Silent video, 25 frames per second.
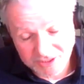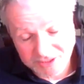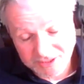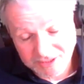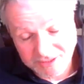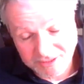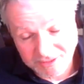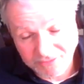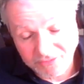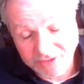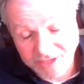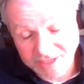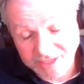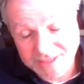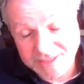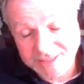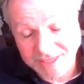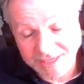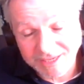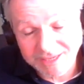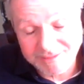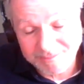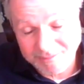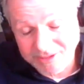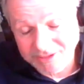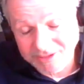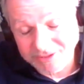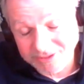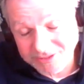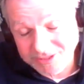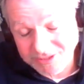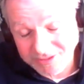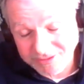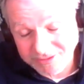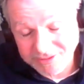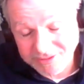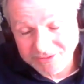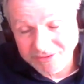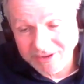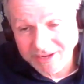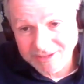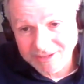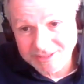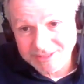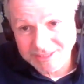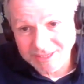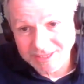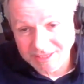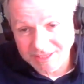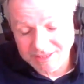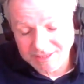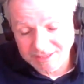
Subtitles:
just on the flood side, but also on the drought side.